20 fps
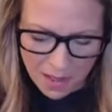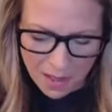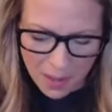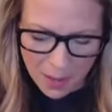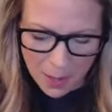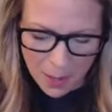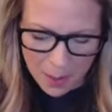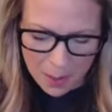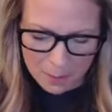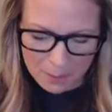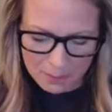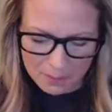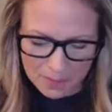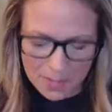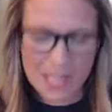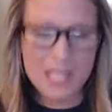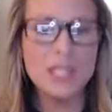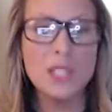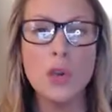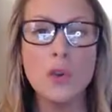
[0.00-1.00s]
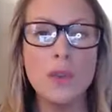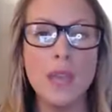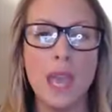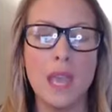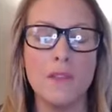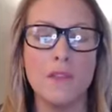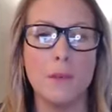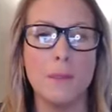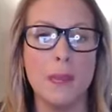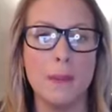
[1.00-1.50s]
um, it's okay
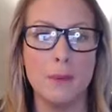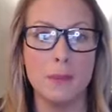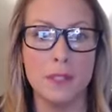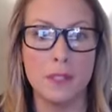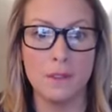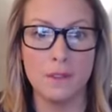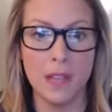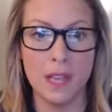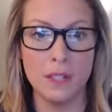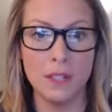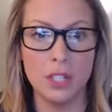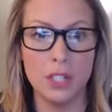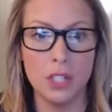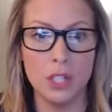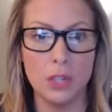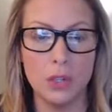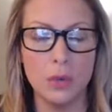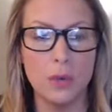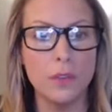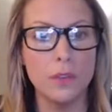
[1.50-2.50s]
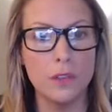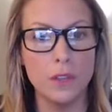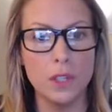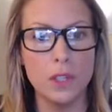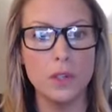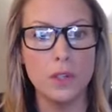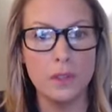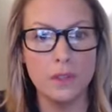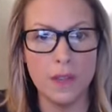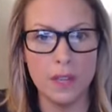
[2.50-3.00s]
for people to vent to you and for
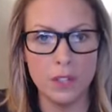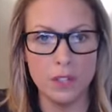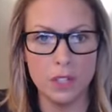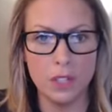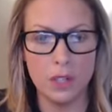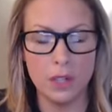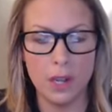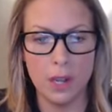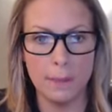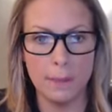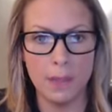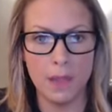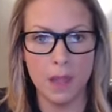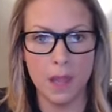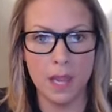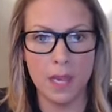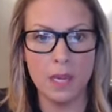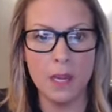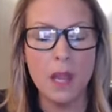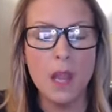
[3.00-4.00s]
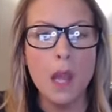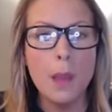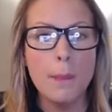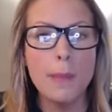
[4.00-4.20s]
you to vent to your upline,